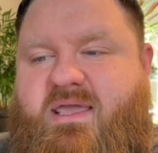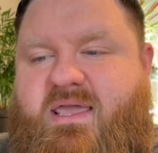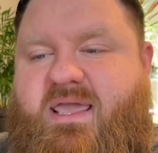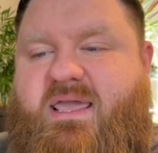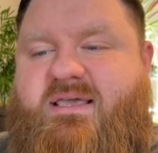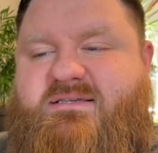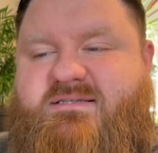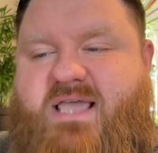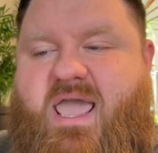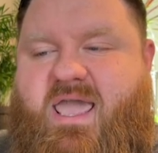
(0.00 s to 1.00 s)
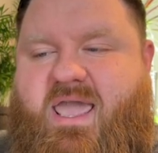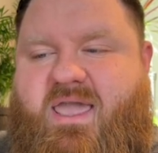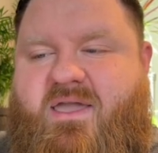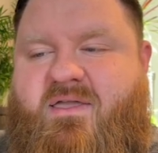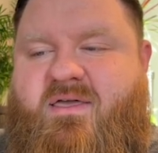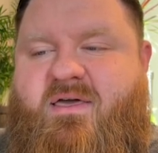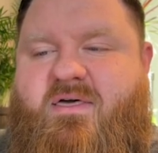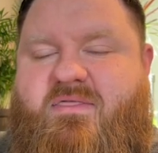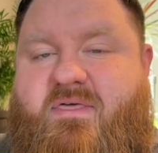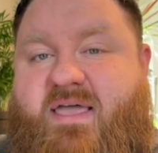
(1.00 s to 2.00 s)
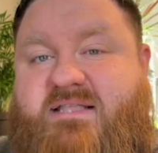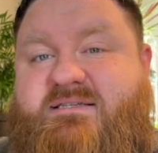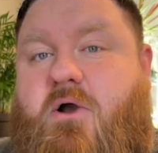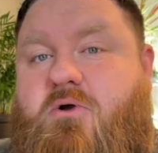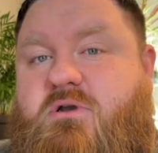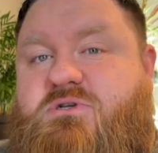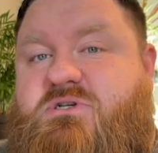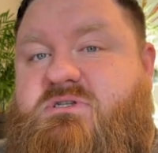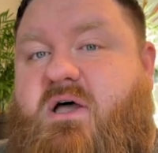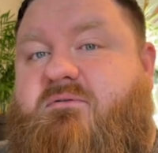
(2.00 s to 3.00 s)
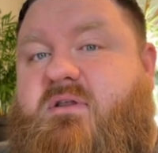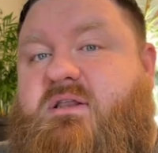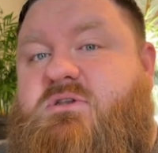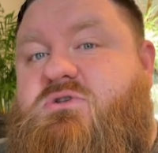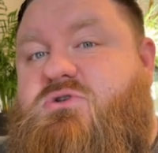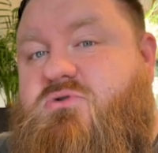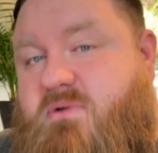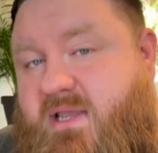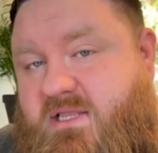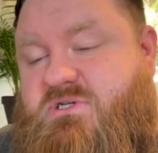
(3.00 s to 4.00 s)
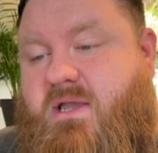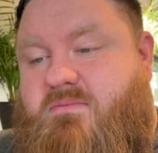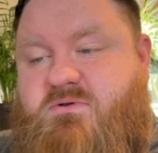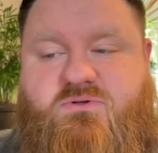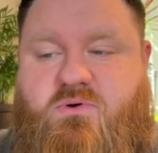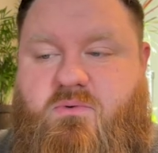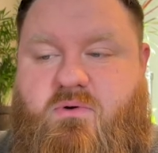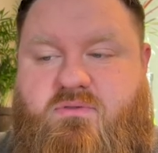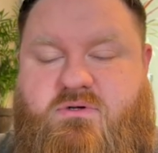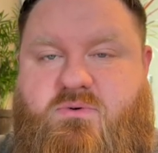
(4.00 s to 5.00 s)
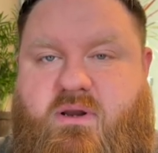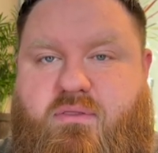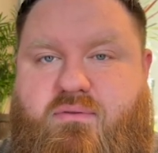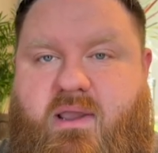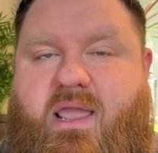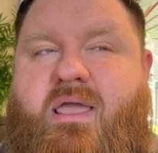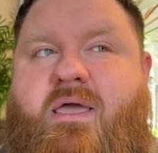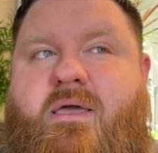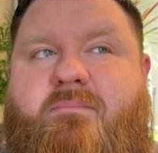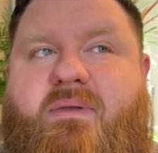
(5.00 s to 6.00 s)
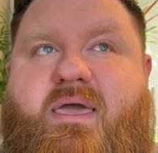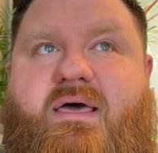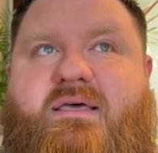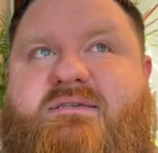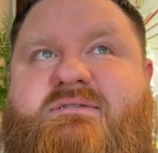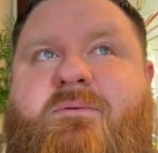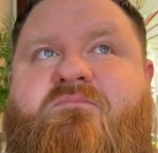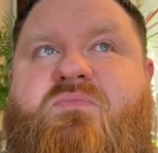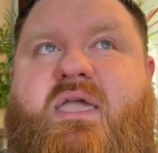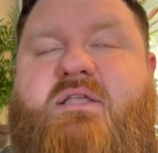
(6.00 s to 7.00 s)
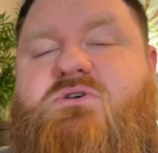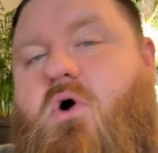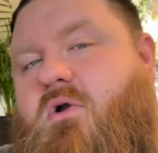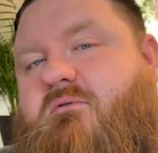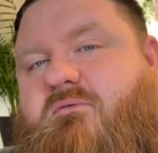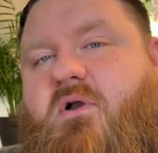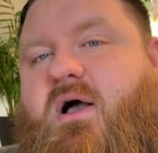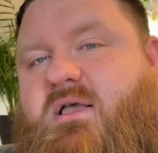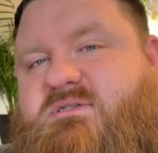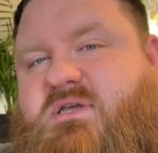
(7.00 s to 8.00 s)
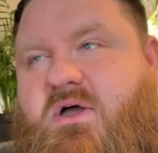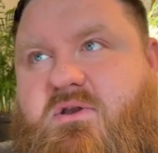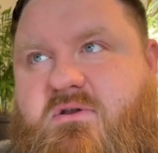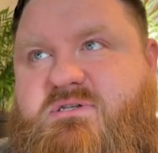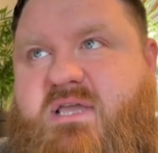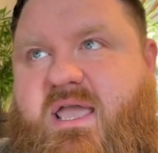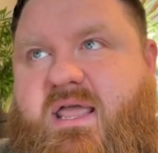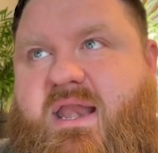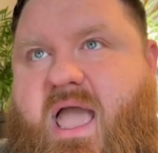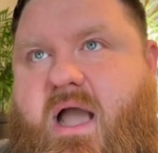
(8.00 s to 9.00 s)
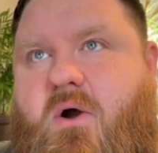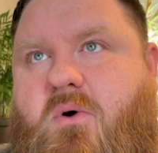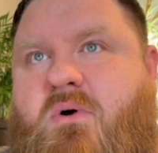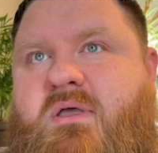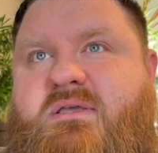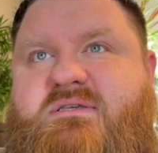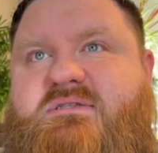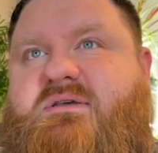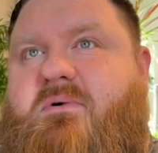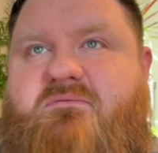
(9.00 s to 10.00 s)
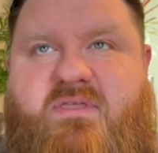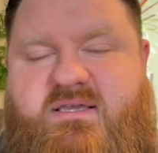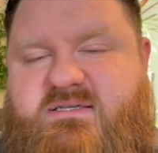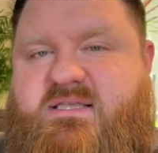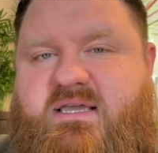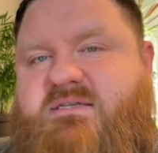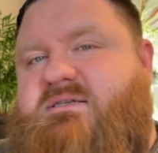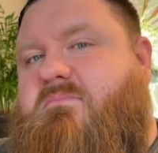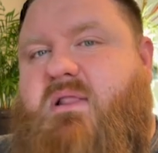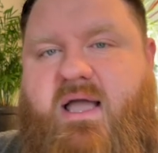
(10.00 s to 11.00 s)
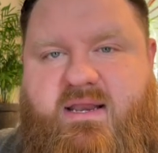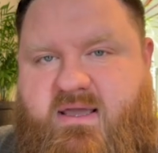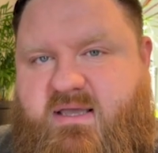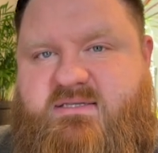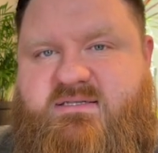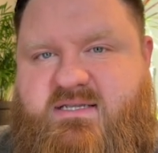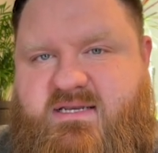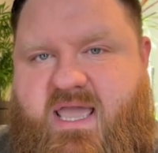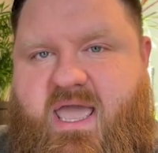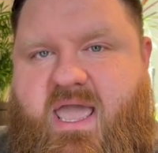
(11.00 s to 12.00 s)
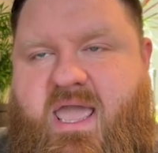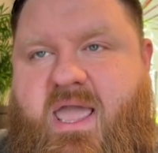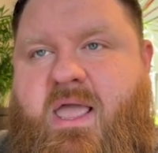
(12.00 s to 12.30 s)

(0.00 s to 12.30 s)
He is saying that that's how Christians often treat chapters 21 through 23 because it's hard for us to understand how some of these things apply to us today.